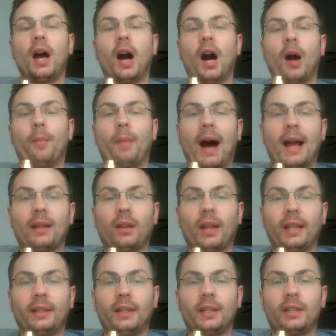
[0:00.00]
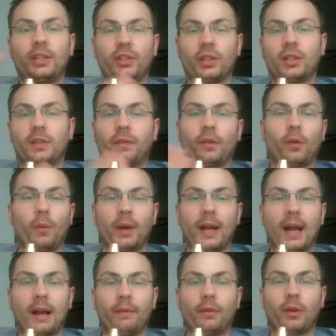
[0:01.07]
I like this just for
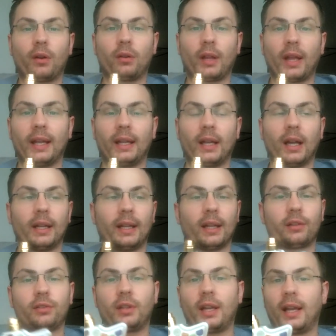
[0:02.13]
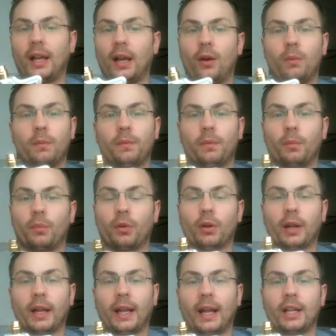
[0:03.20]
whatever, like yesterday I got home from
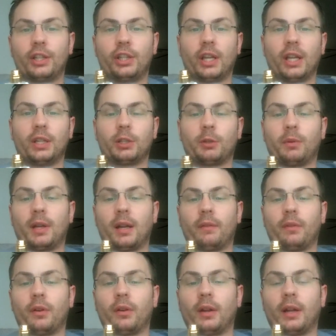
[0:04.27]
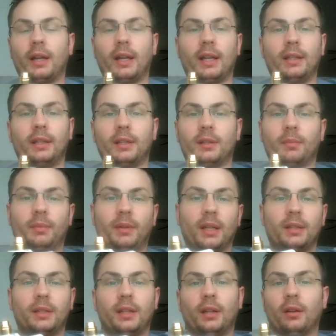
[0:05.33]
work, I got changed or whatever, and I did some
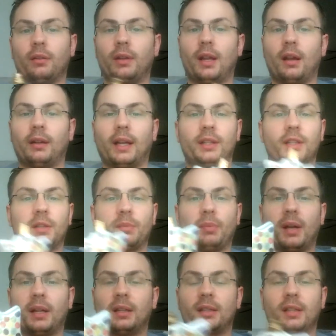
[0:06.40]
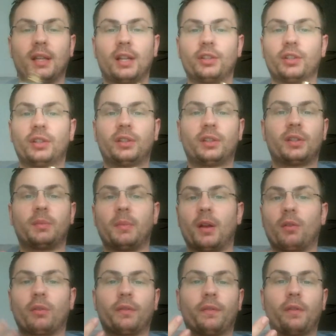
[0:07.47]
things here and there, and I just sprayed this on just to
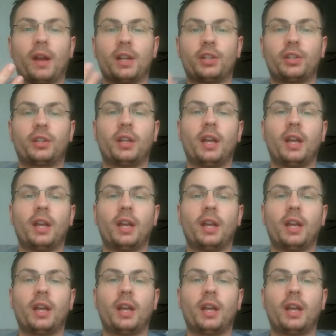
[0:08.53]
smell refreshed,